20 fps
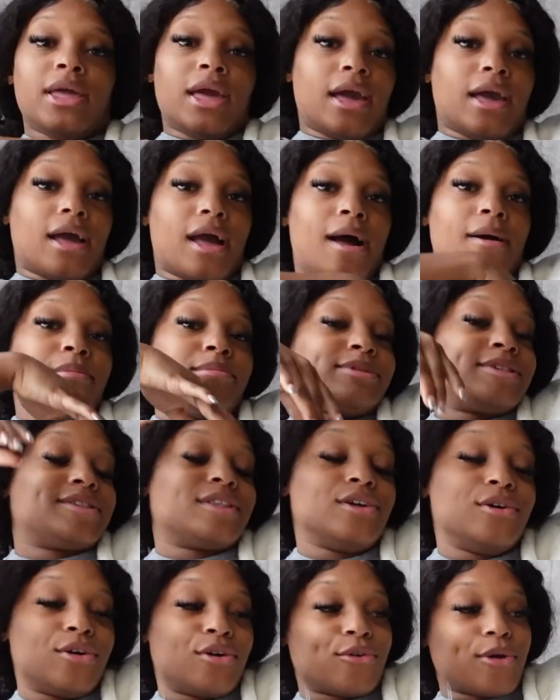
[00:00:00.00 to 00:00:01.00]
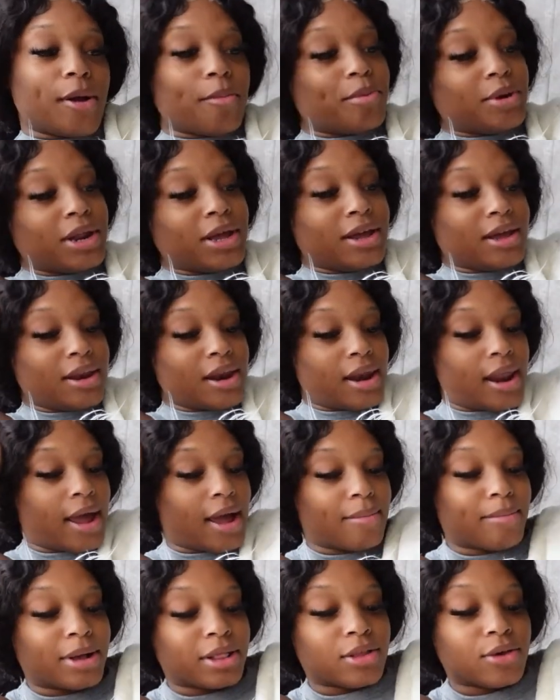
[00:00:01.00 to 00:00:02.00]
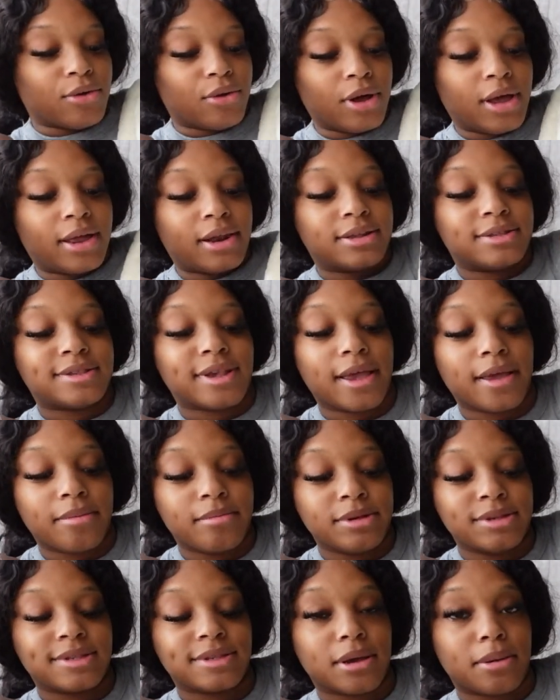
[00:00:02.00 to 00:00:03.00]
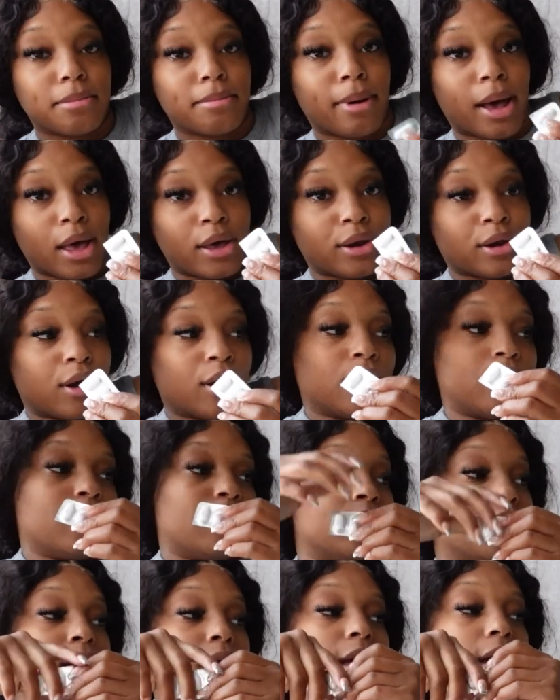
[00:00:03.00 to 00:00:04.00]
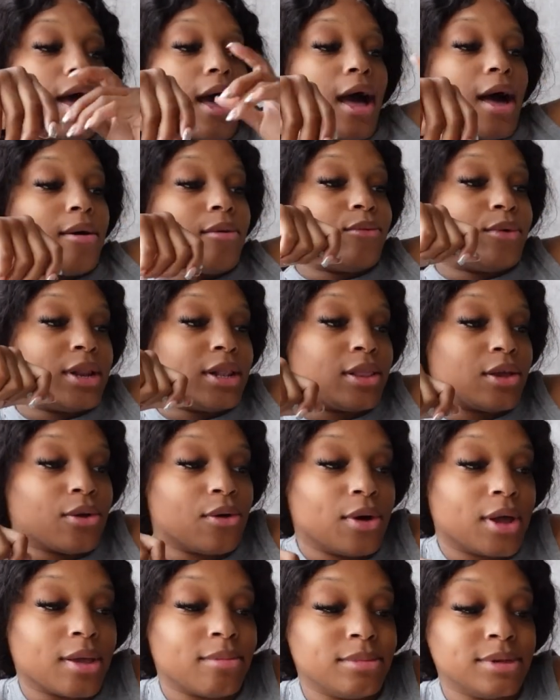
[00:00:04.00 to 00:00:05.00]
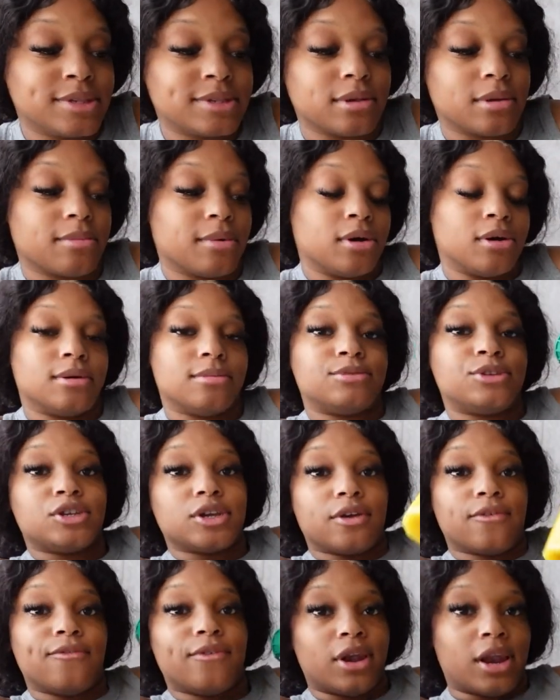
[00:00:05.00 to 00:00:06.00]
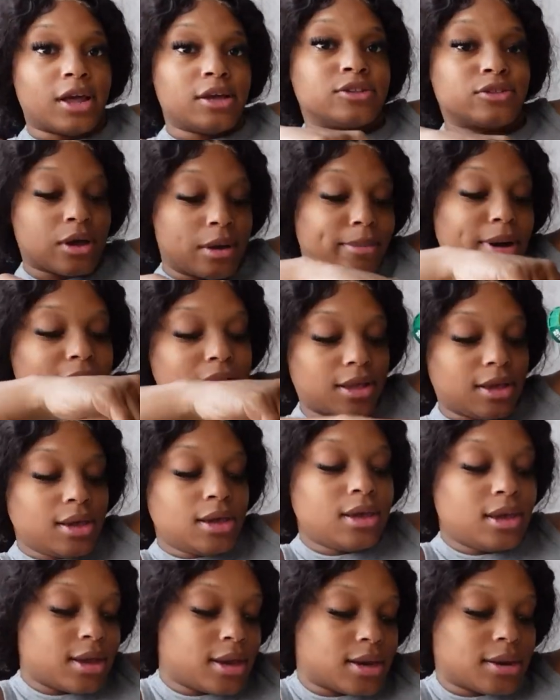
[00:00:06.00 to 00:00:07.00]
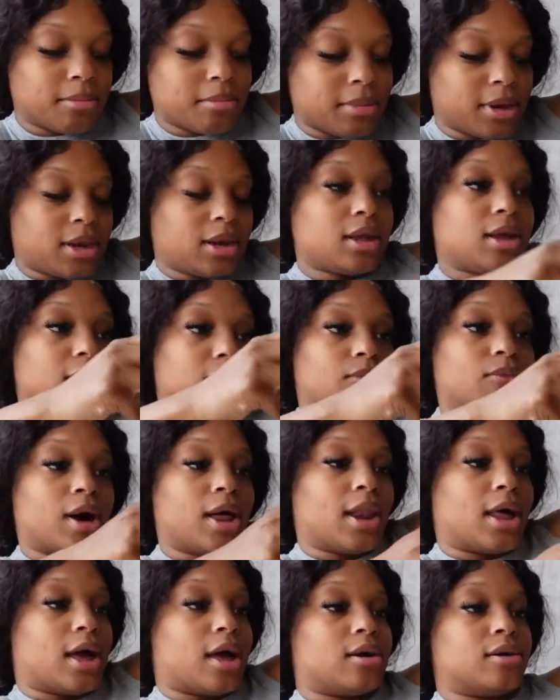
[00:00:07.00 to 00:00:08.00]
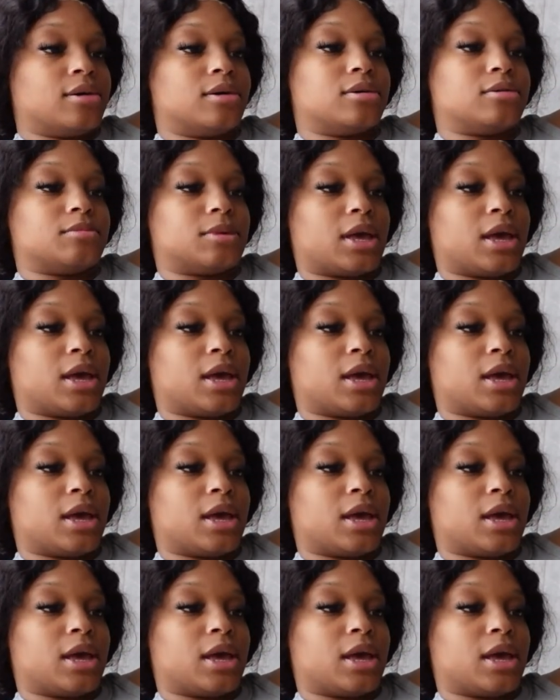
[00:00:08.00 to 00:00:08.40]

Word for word: yeah i'm still cramping again today i'm about to go ahead and take me some Midol. i went to go get me some um chick-fil-a so i'm about to eat in a minute while i um